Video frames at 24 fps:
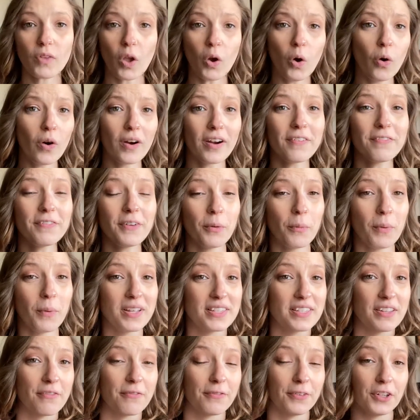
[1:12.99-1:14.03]
Or if it
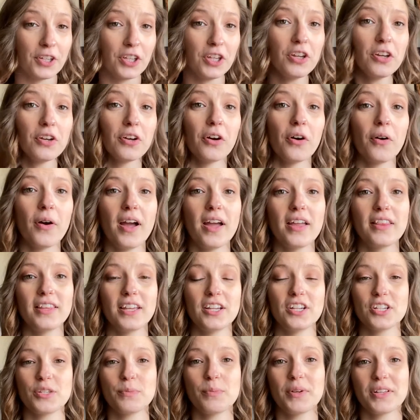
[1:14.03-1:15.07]
wasn't for you,
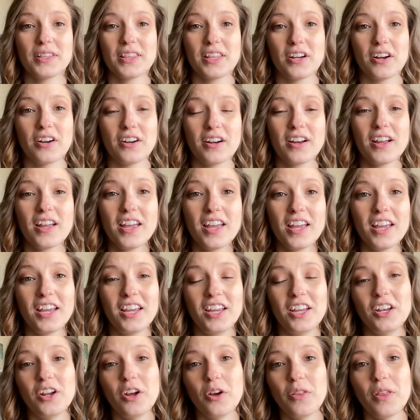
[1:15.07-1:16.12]
they just put
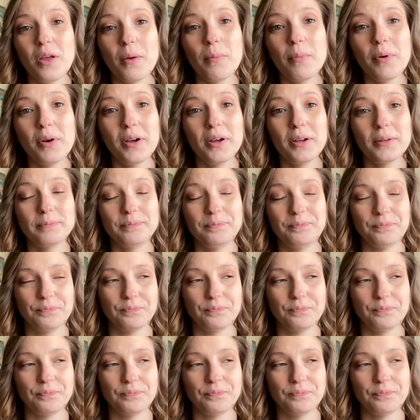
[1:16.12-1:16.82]
they put